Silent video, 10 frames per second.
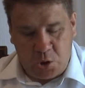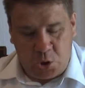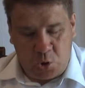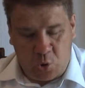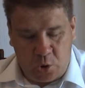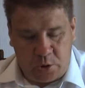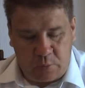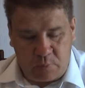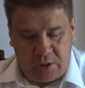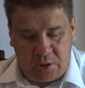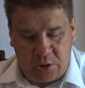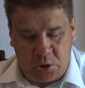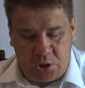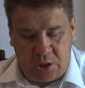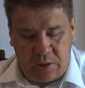Source
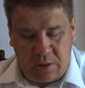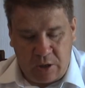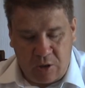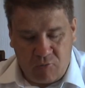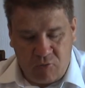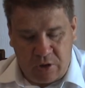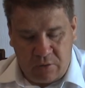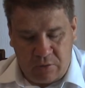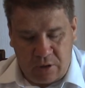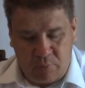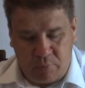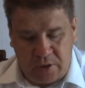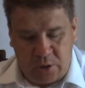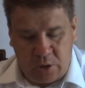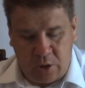Peter G. Riddell and
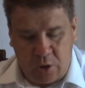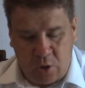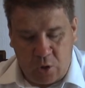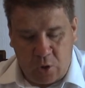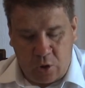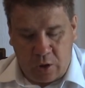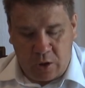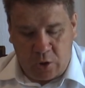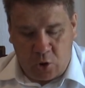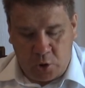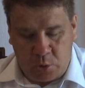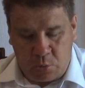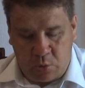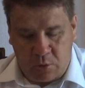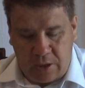Peter uh,
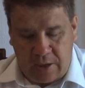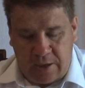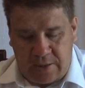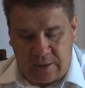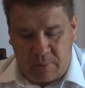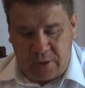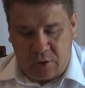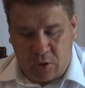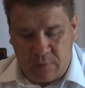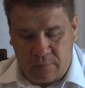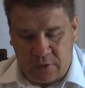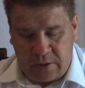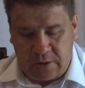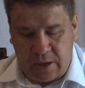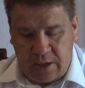Cotterell, Islam in
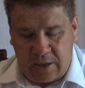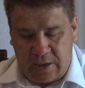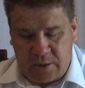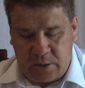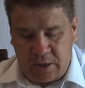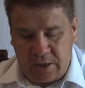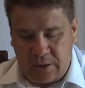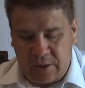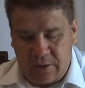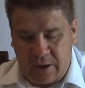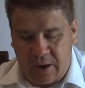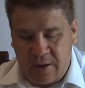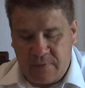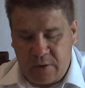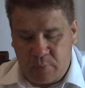Conflict, Leicester, England,
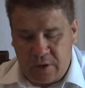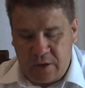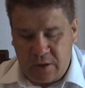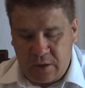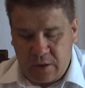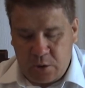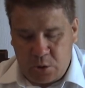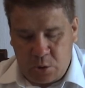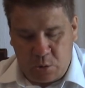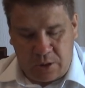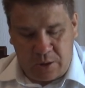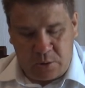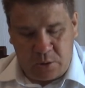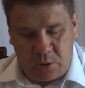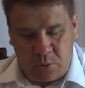IVP,
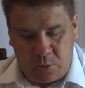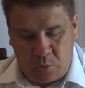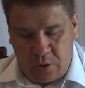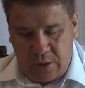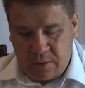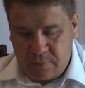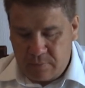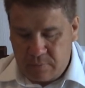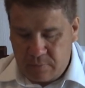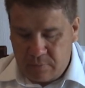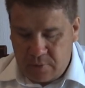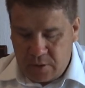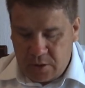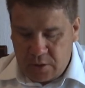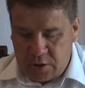2003,
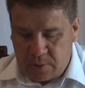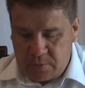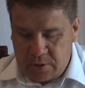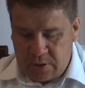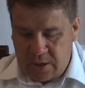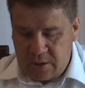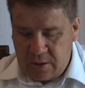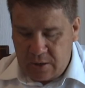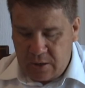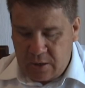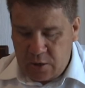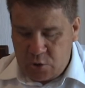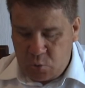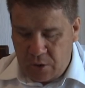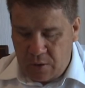Chapter 10
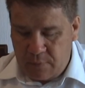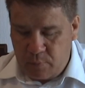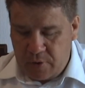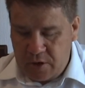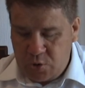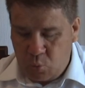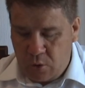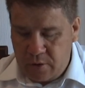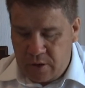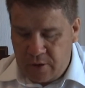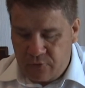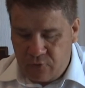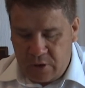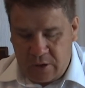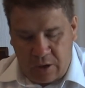and 12 and page
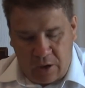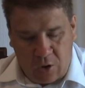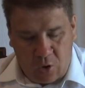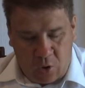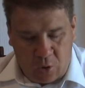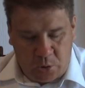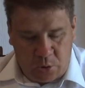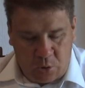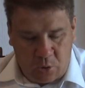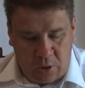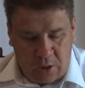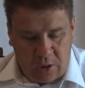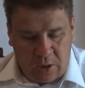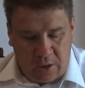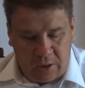193. Also,
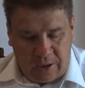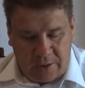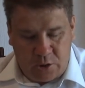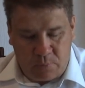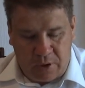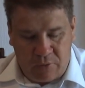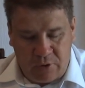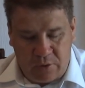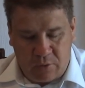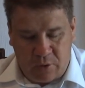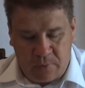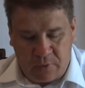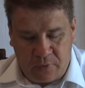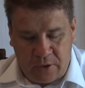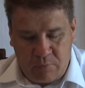lecture by Riddell on
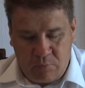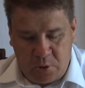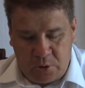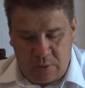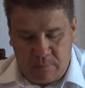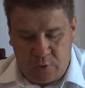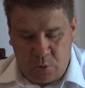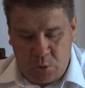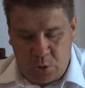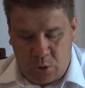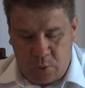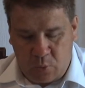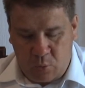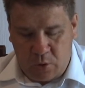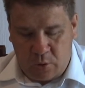the theme Muslim Views on
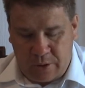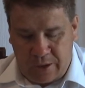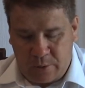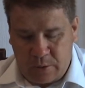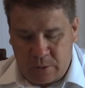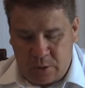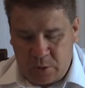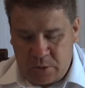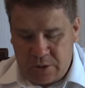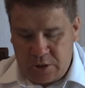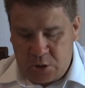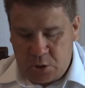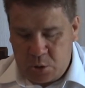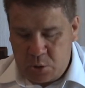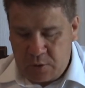the World held at the London
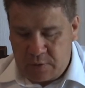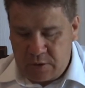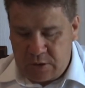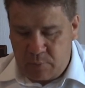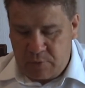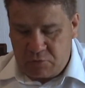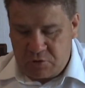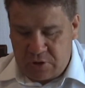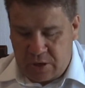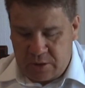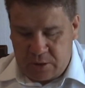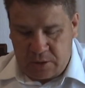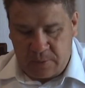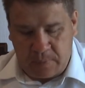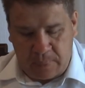Institute of Contemporary
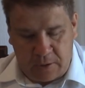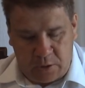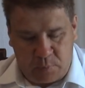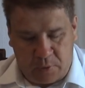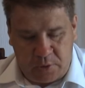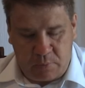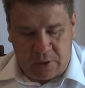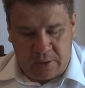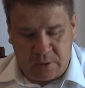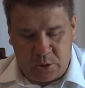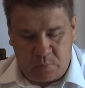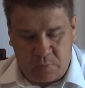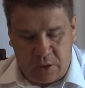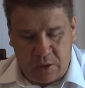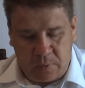Christianity and sponsored by the,
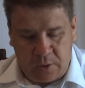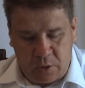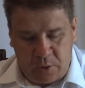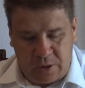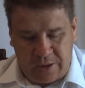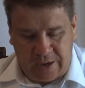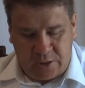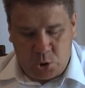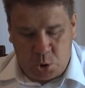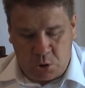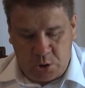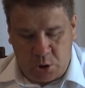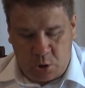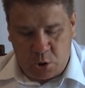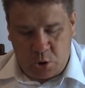the London Lecture
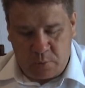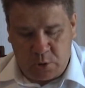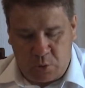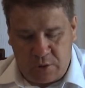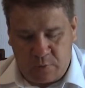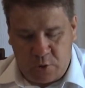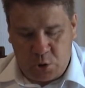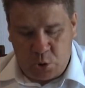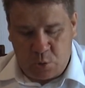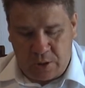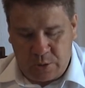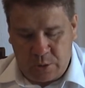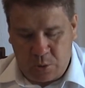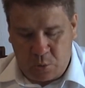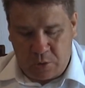Trust October 23,
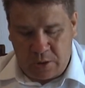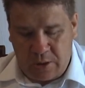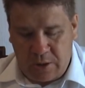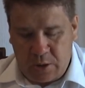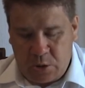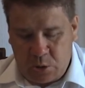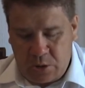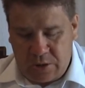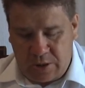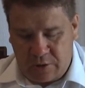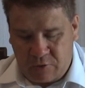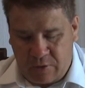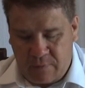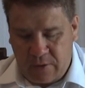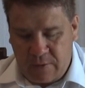2003, Sunday
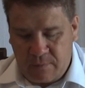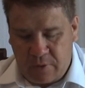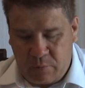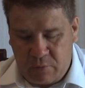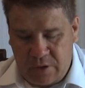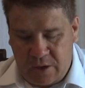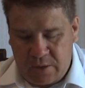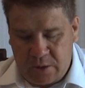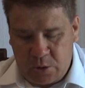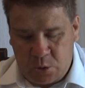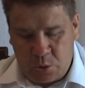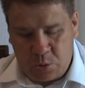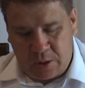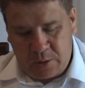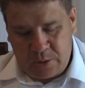Telegraph February 19,
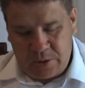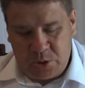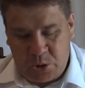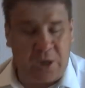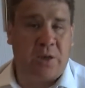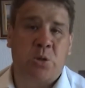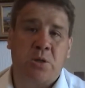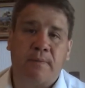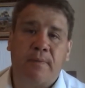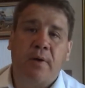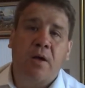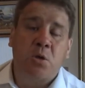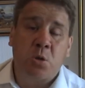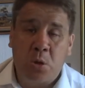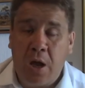2006.
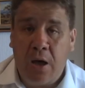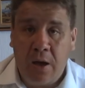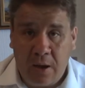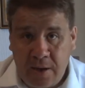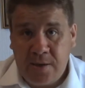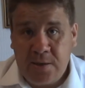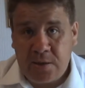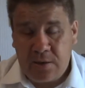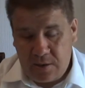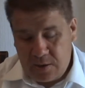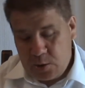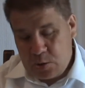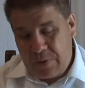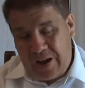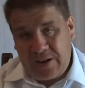So there is
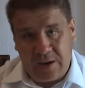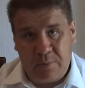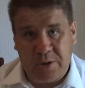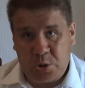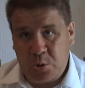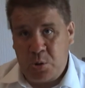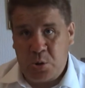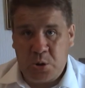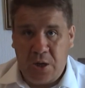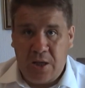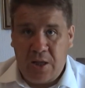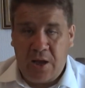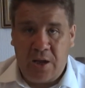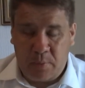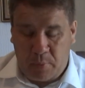some academic source
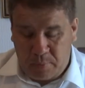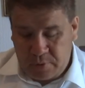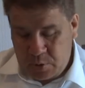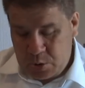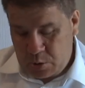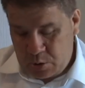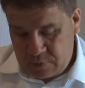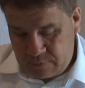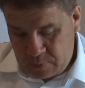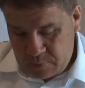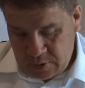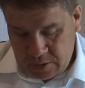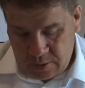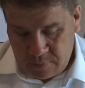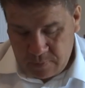and a popular source from
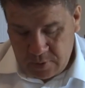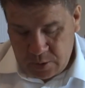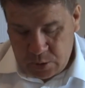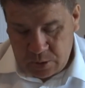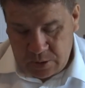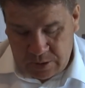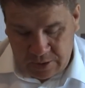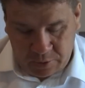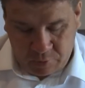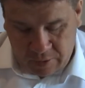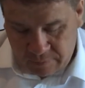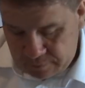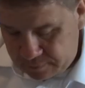the Sunday Telegraph.